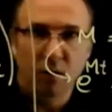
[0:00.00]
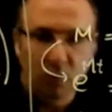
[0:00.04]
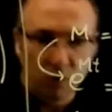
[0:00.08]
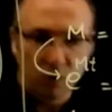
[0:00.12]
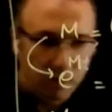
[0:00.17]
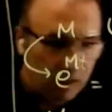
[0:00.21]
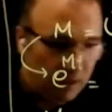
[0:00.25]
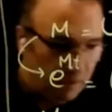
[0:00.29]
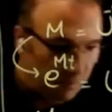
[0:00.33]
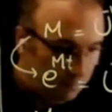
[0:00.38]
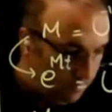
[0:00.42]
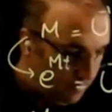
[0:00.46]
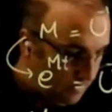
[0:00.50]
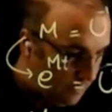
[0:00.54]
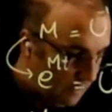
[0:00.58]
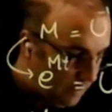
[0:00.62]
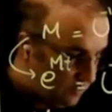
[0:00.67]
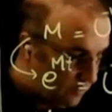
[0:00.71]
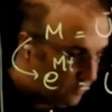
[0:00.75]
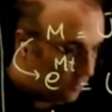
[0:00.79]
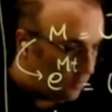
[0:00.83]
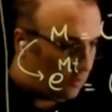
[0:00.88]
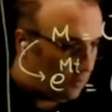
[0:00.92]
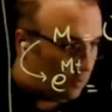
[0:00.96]
All right,
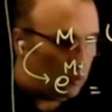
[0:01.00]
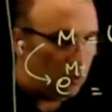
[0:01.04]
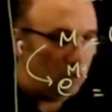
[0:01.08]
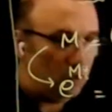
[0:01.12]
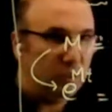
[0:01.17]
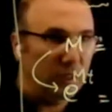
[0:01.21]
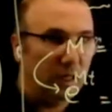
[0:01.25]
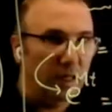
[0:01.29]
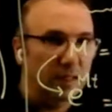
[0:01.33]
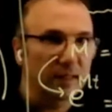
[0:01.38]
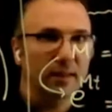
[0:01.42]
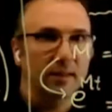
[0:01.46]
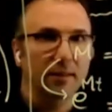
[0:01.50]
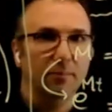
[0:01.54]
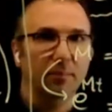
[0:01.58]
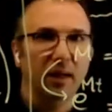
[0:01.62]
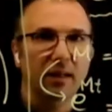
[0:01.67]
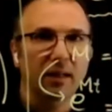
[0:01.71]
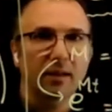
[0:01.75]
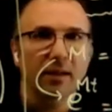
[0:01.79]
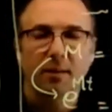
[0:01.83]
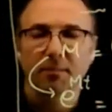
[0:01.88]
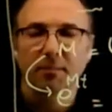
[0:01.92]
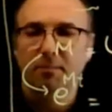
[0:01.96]
let's do that in
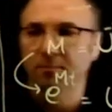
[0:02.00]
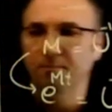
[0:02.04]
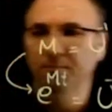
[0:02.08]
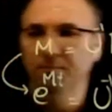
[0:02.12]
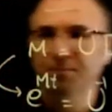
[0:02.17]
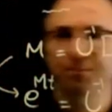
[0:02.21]
MATLAB.